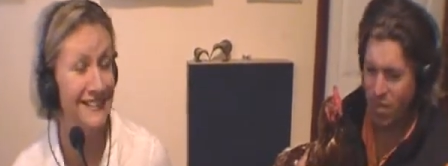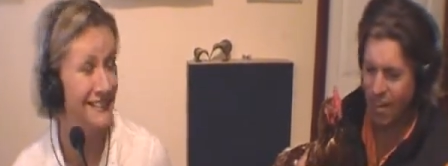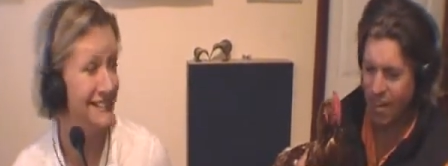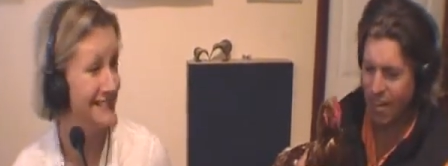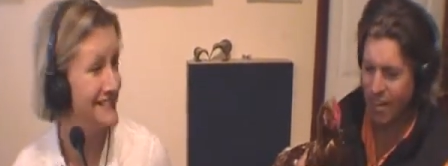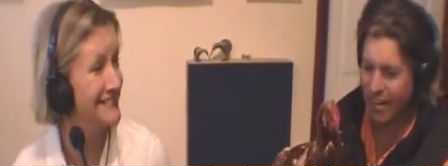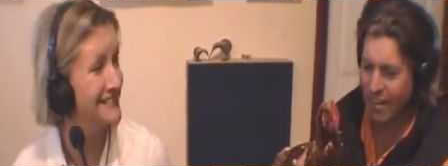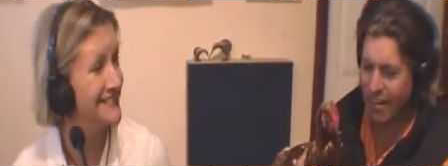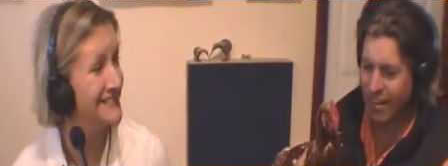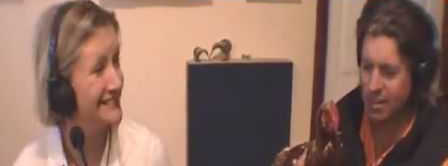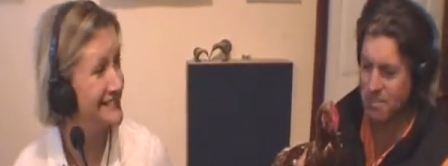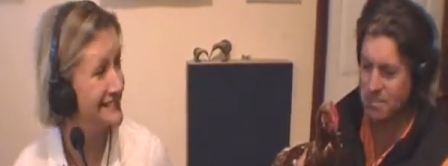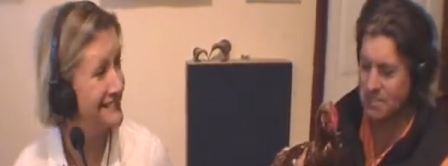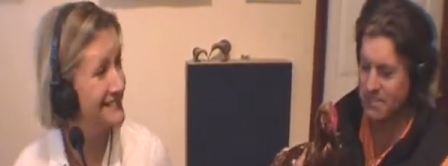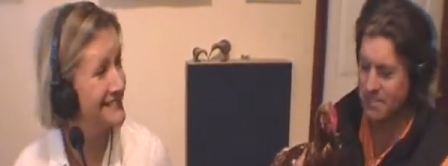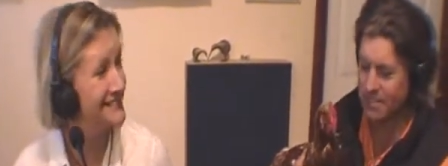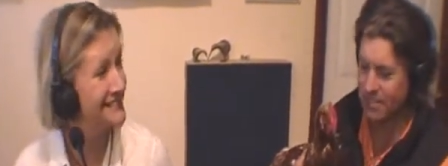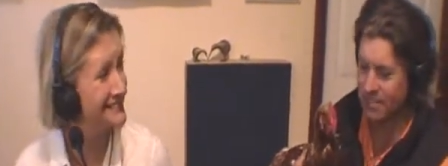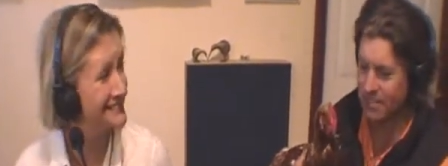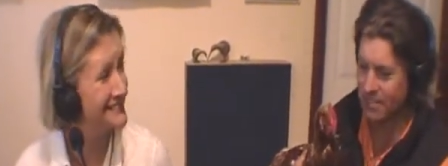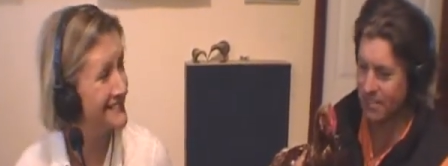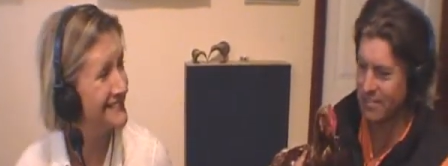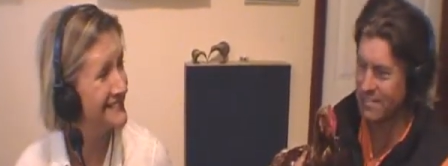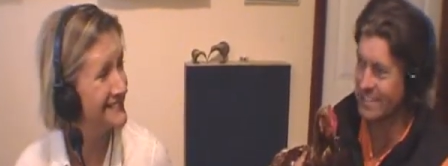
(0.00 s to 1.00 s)
Speaker 1: I hope
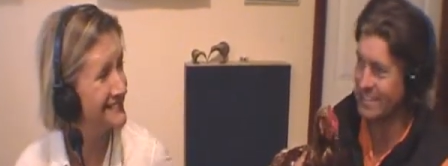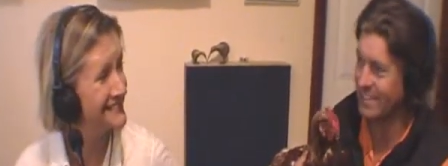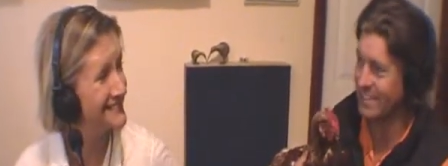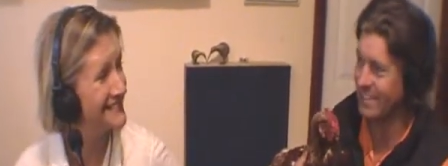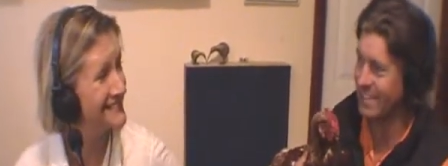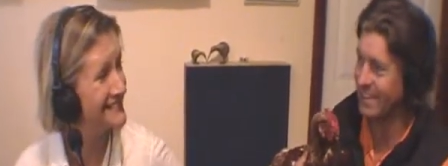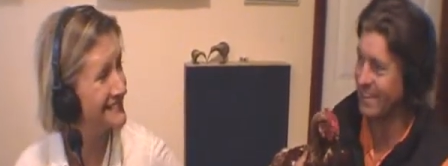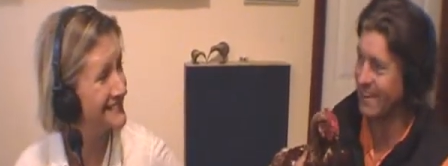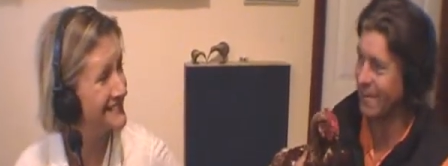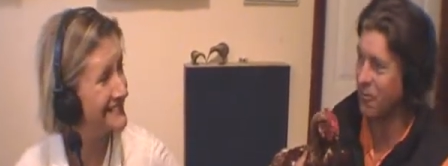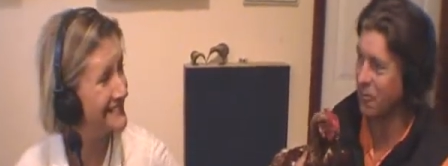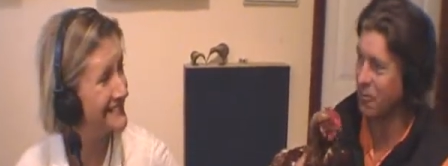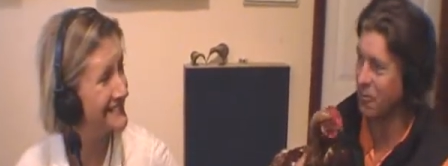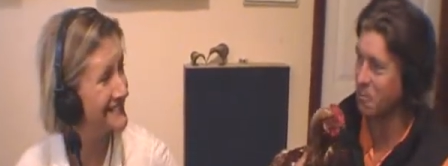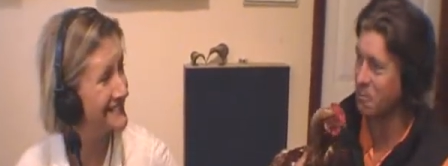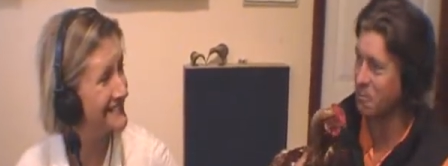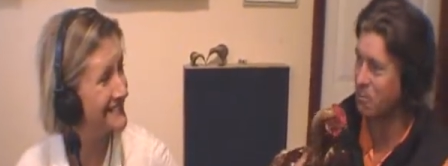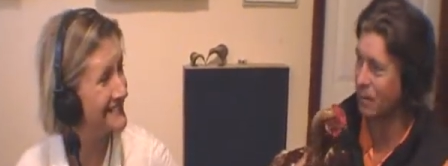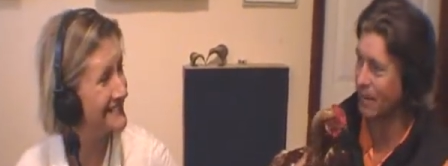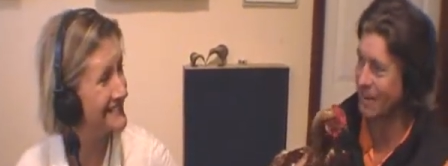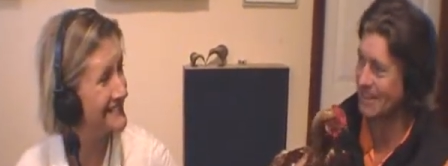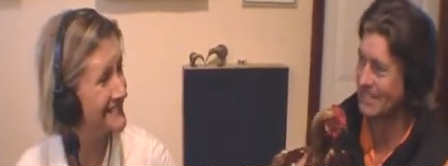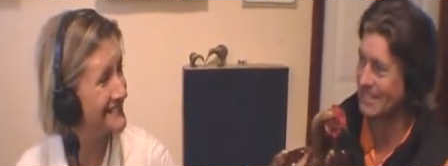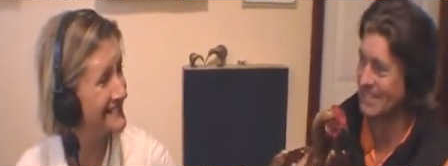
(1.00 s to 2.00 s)
so. Sitting there on a
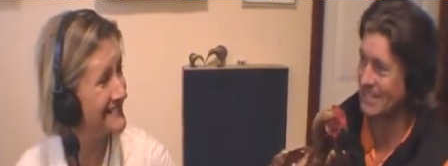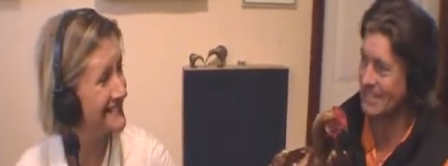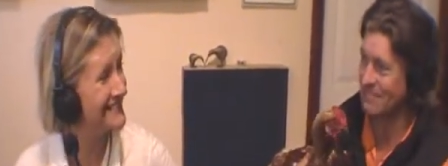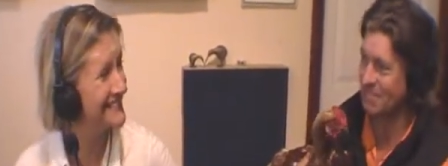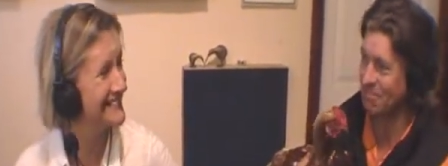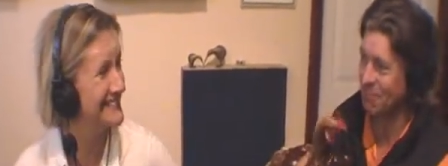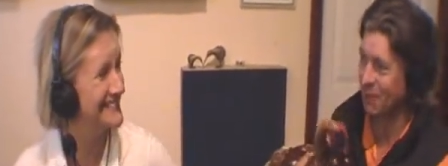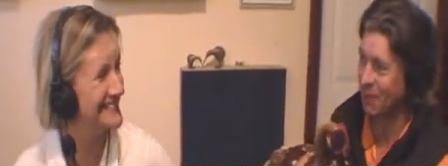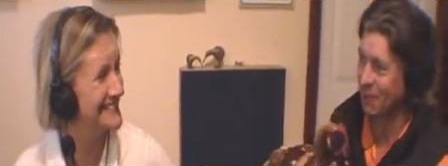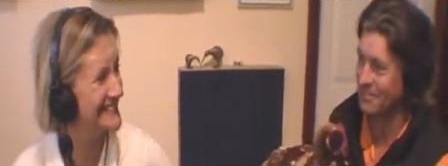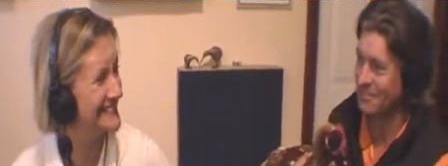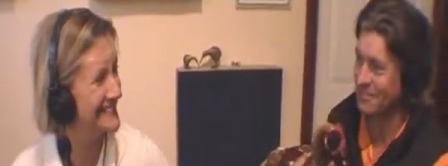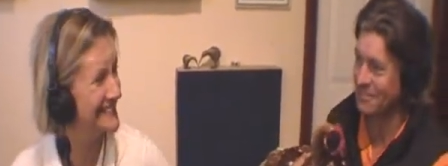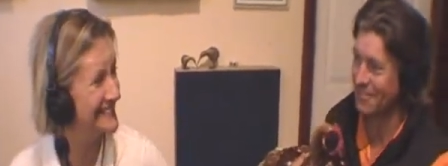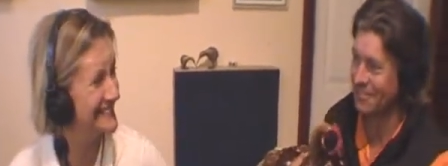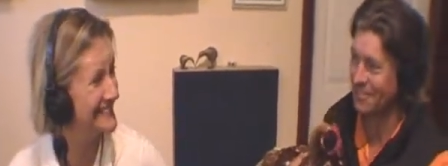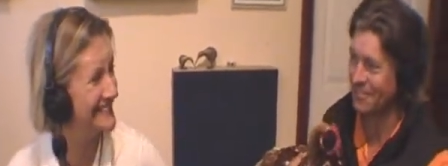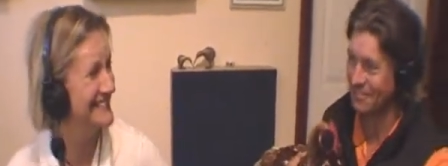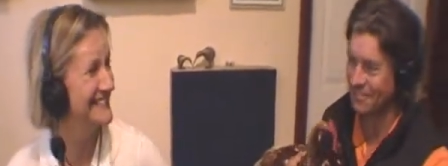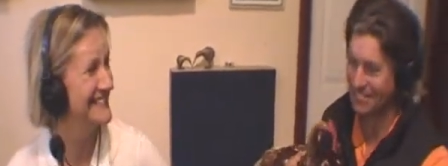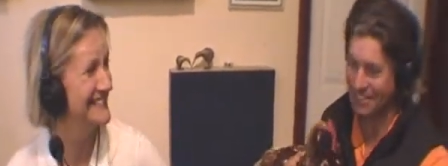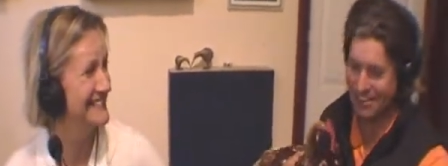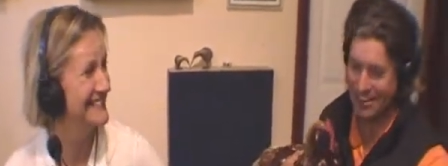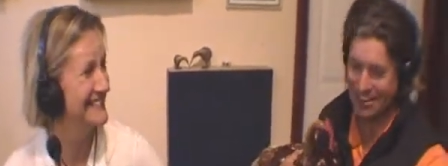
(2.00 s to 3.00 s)
beach in
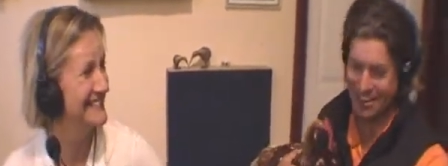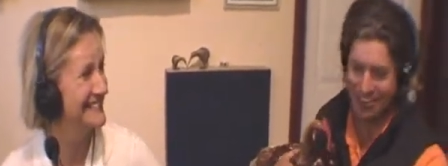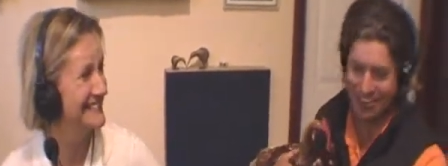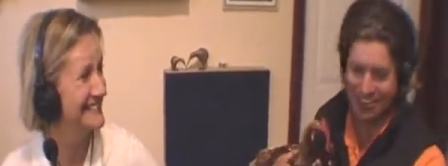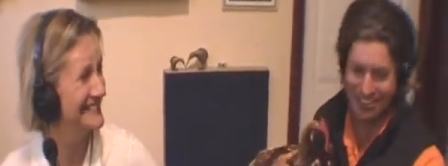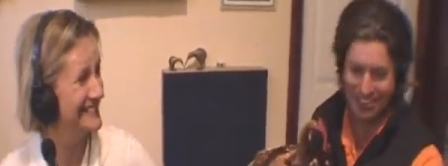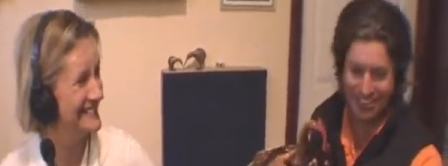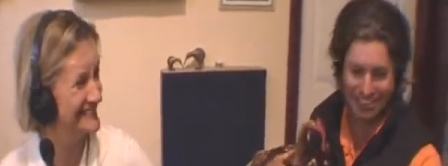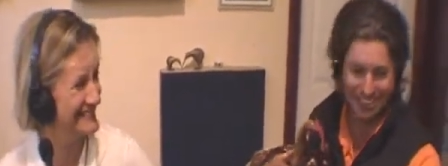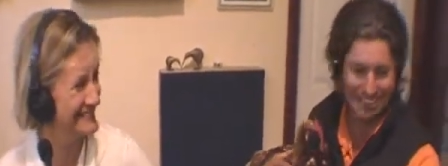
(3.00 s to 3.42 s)
Malta, you know,